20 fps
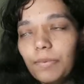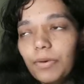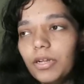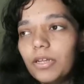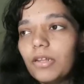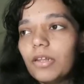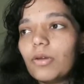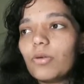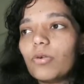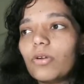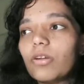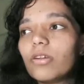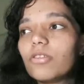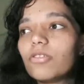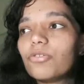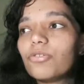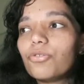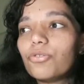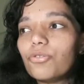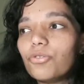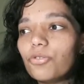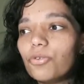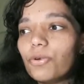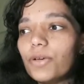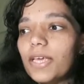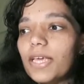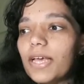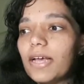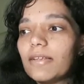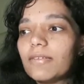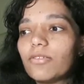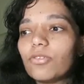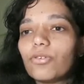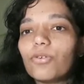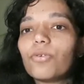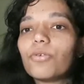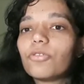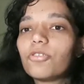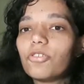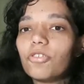But in order to do so, he has to
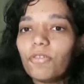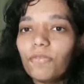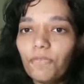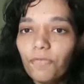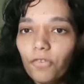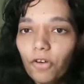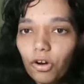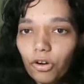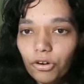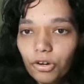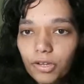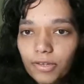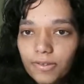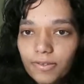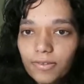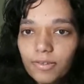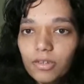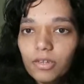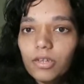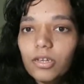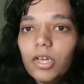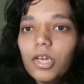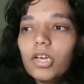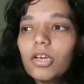go to the forest